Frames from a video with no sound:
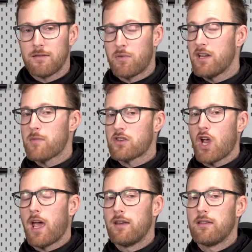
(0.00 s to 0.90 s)
Pretty much
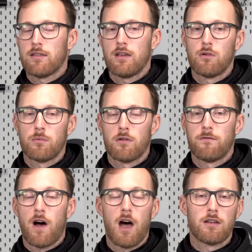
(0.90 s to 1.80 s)
anything you will
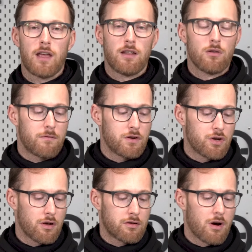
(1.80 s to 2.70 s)
find at
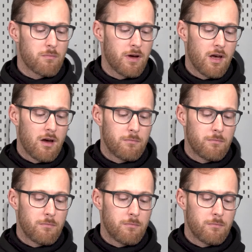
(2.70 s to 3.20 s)
NOVRITSCH.com